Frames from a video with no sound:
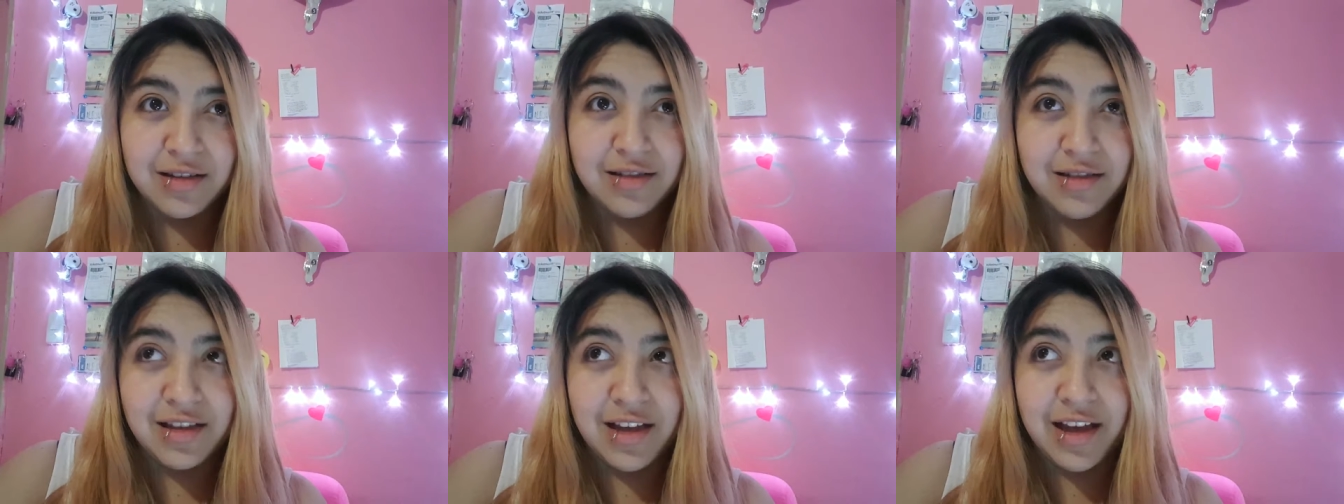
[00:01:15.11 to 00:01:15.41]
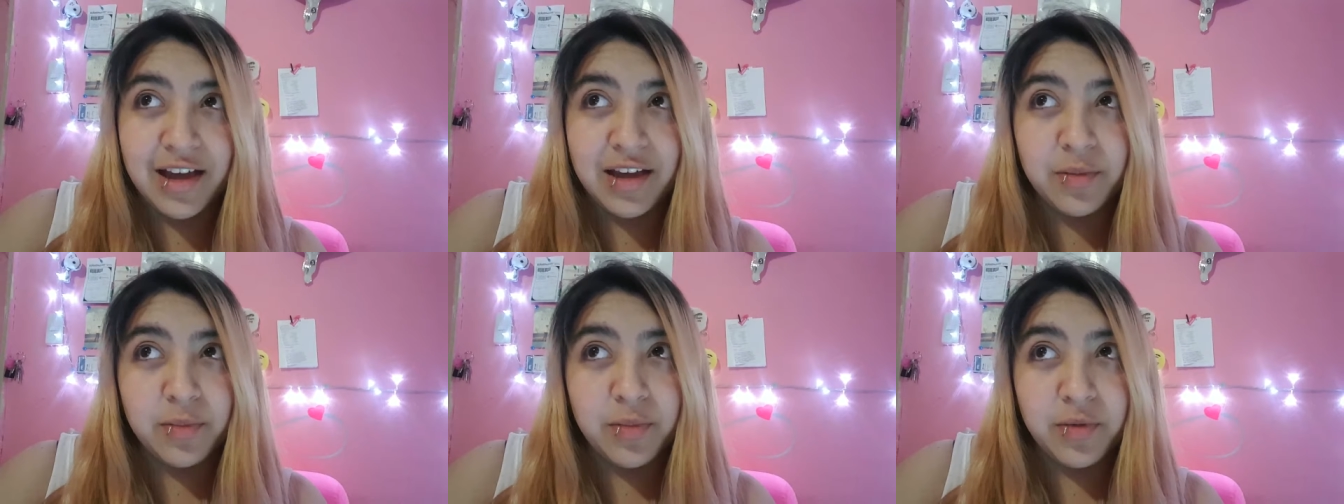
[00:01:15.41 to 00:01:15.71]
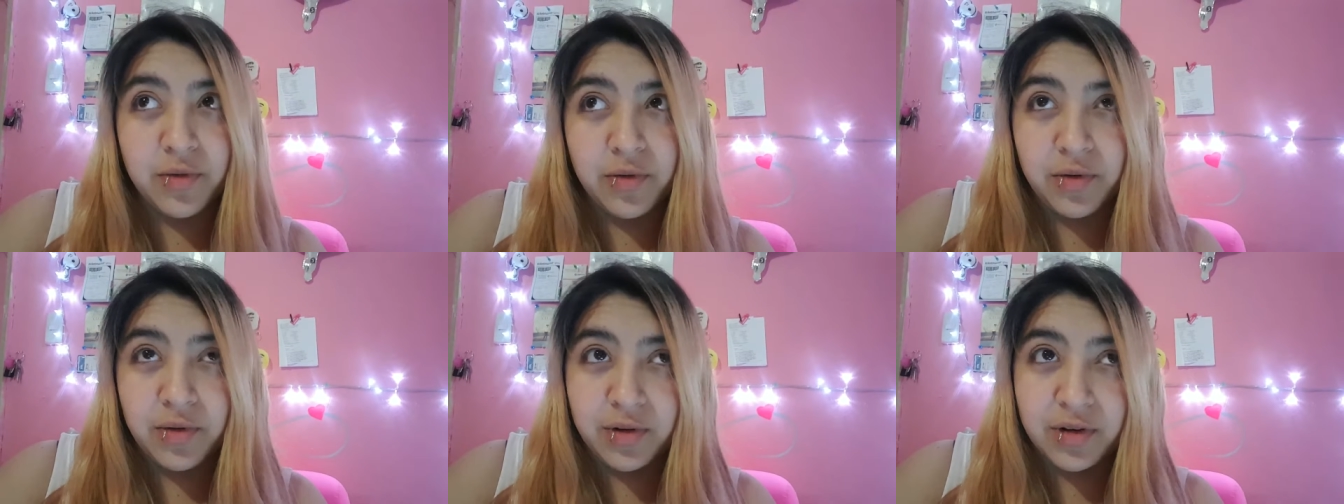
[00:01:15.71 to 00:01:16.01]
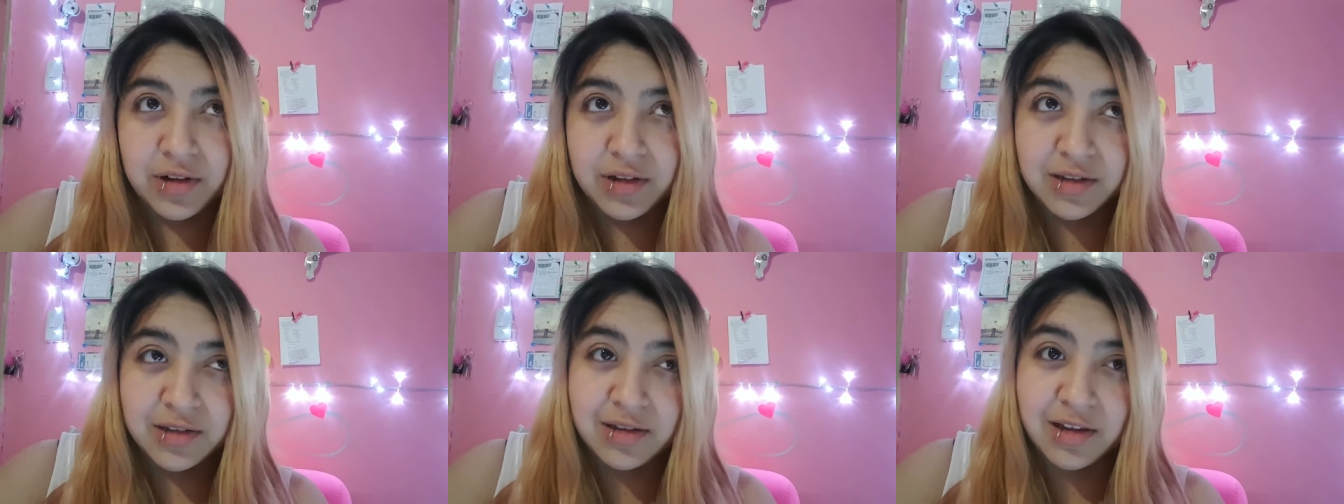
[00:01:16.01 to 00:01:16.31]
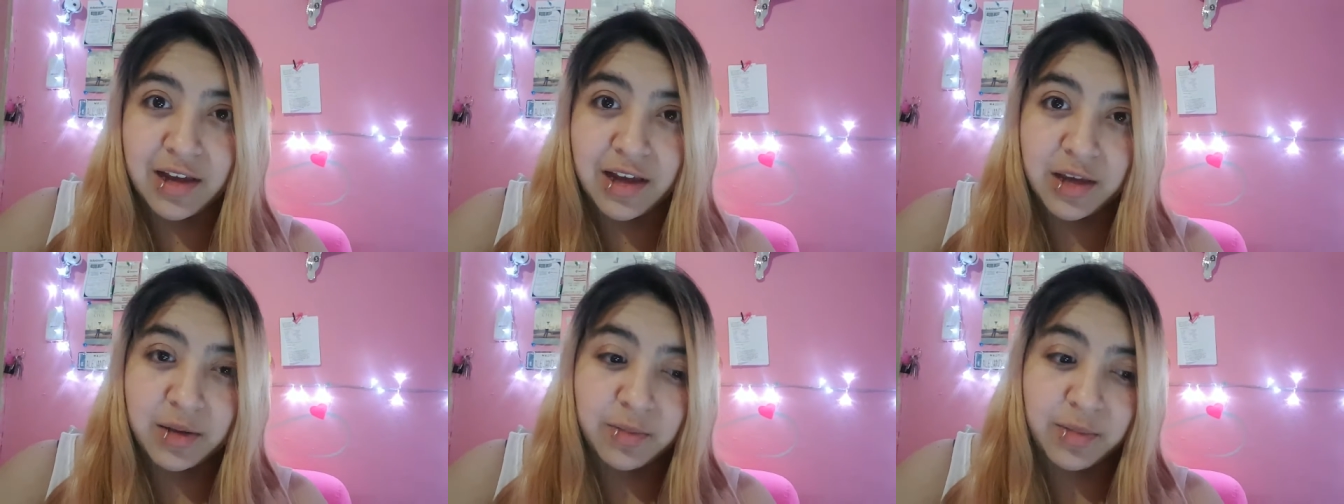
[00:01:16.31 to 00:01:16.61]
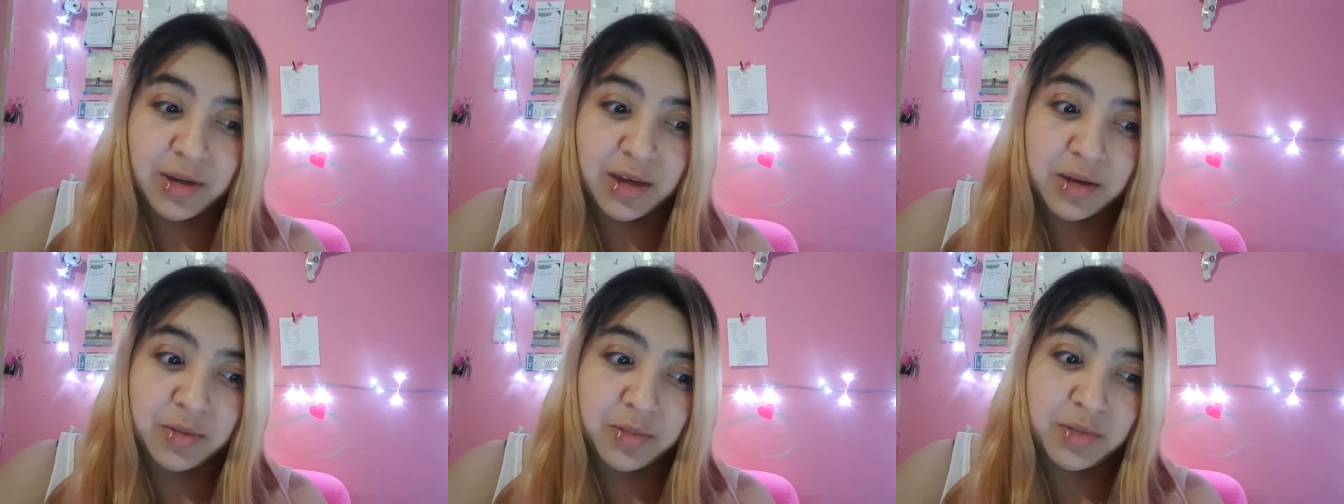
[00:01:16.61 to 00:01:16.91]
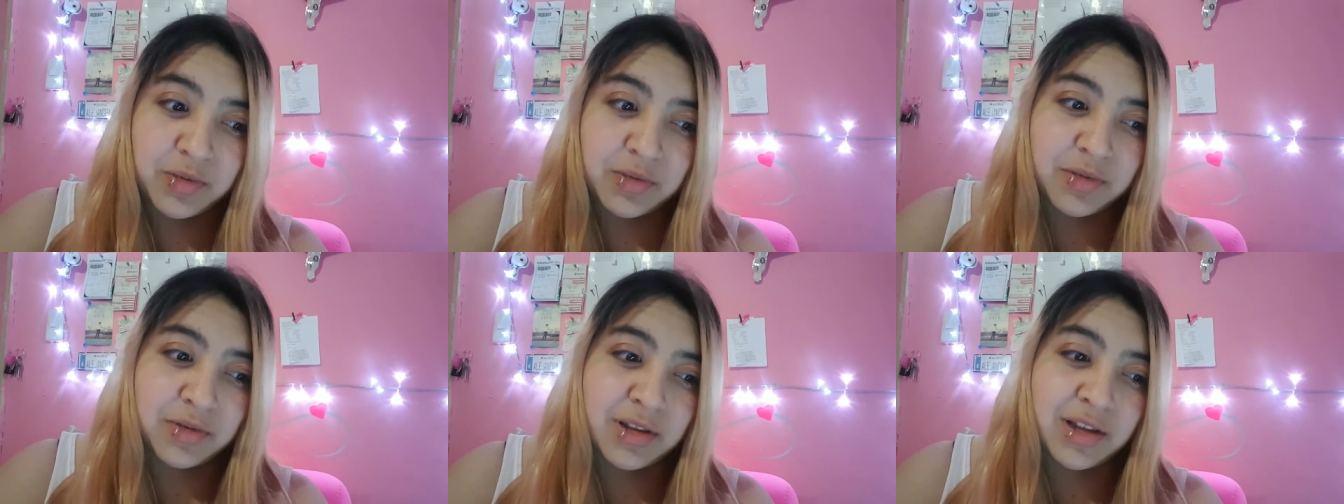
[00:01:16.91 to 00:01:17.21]
like boys, like
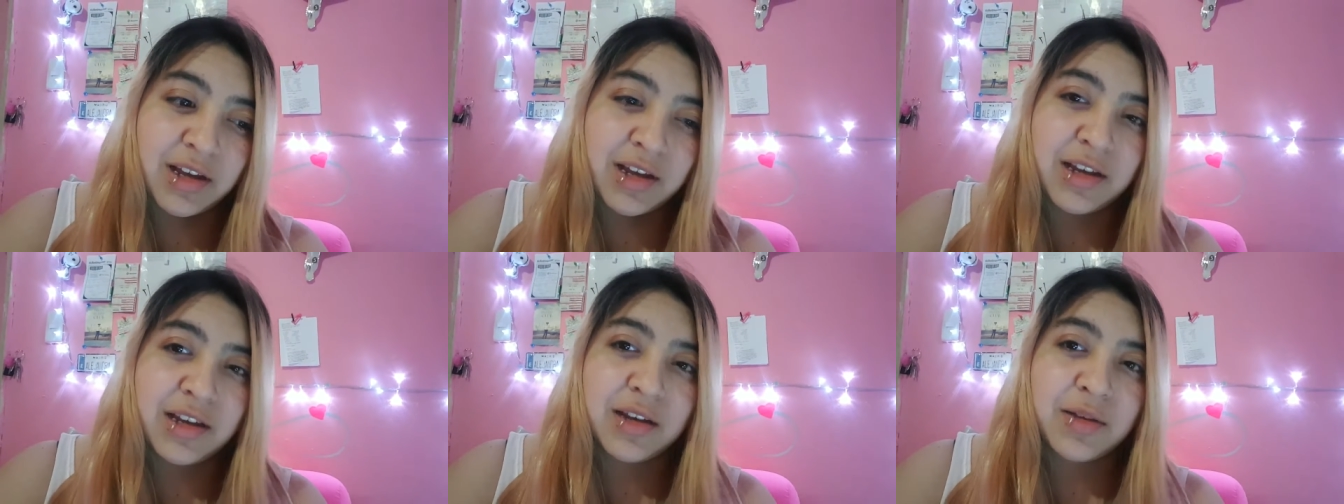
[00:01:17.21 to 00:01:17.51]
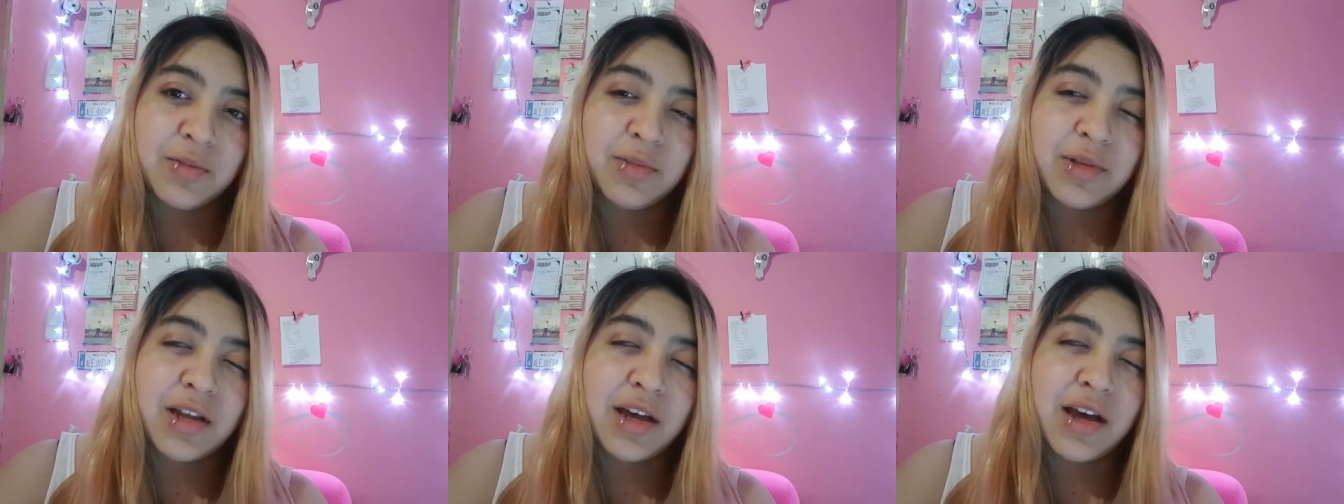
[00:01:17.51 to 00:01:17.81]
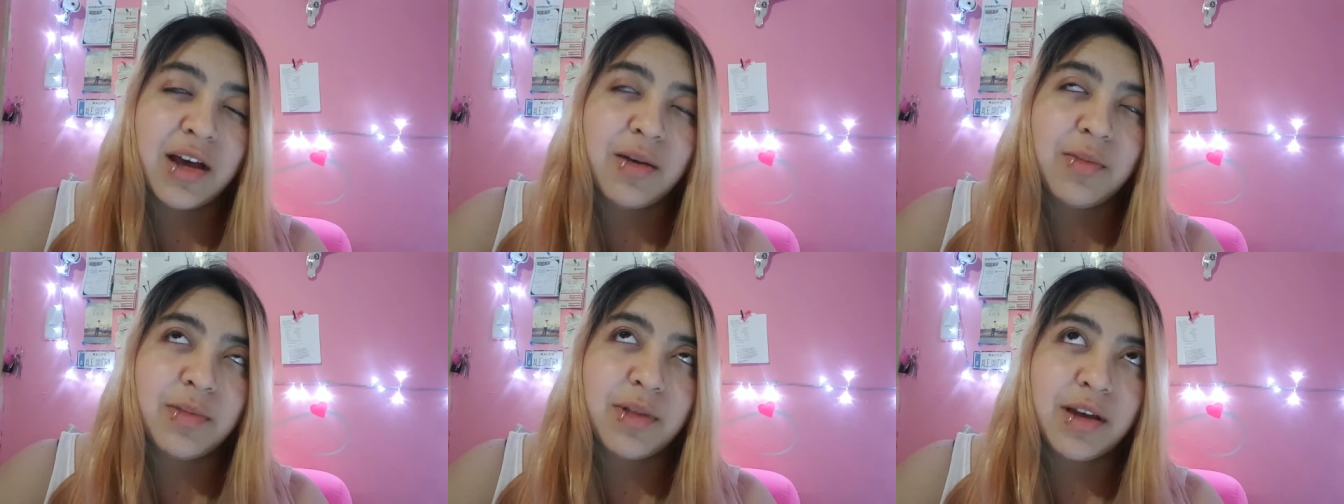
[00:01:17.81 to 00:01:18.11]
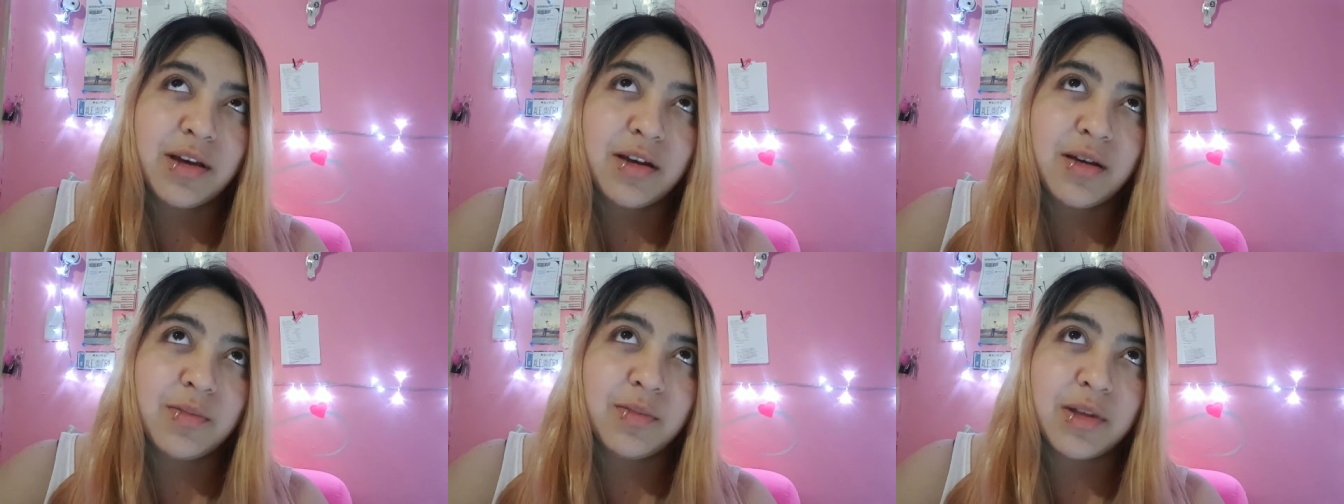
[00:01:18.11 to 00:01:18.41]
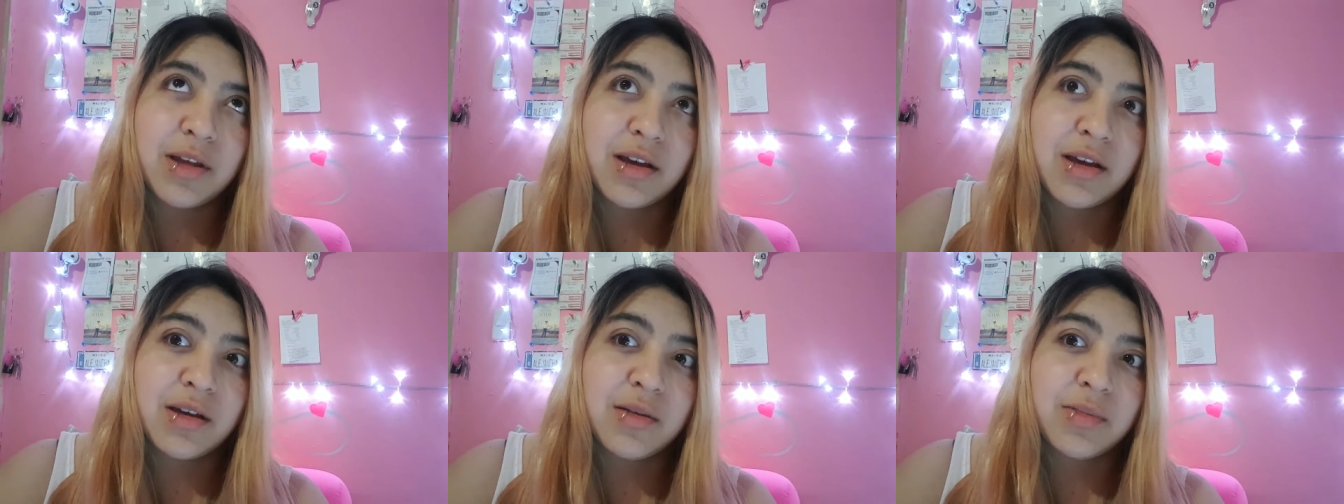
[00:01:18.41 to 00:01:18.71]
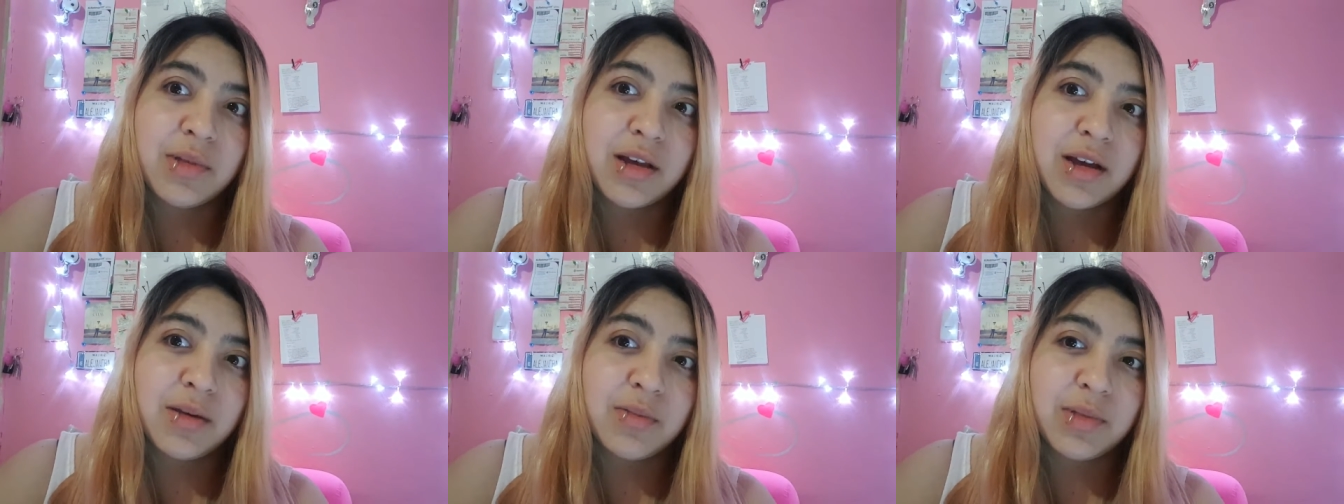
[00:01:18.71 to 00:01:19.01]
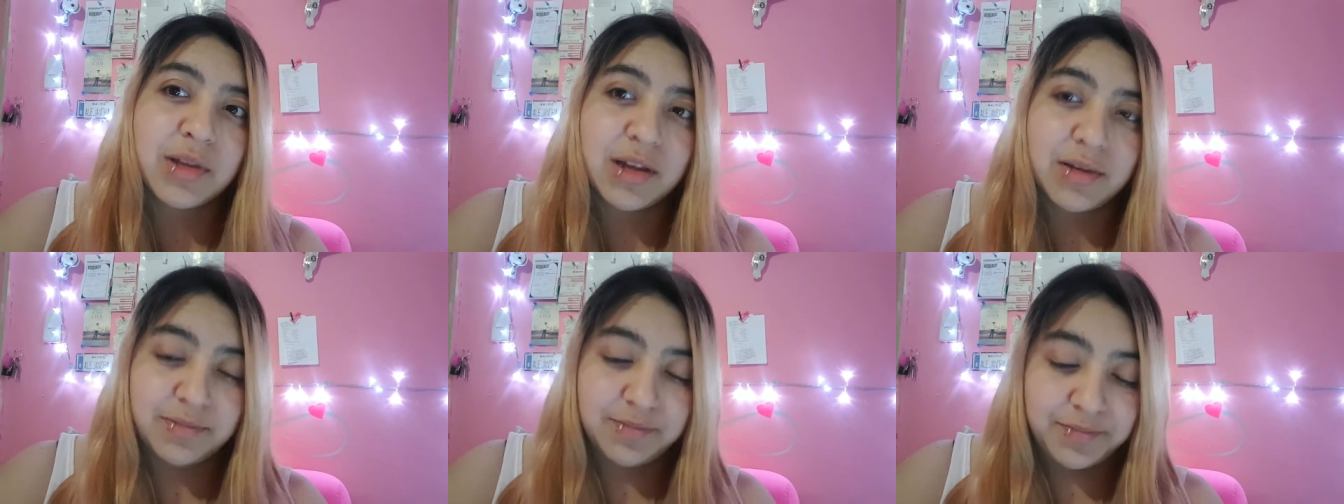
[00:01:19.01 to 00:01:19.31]
people, like blah blah blah blah
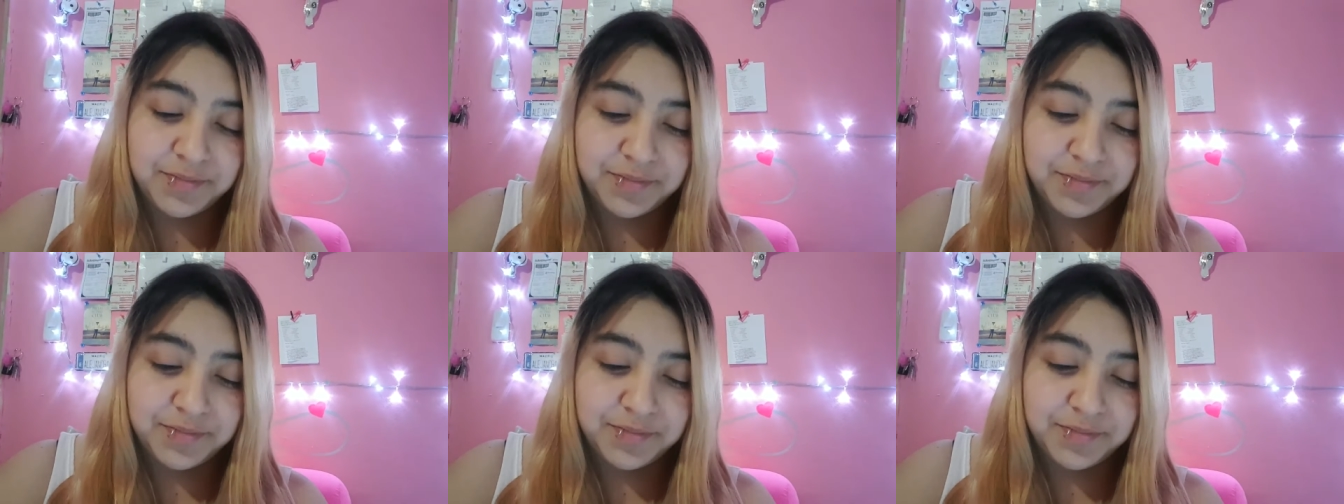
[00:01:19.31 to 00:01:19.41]
blah.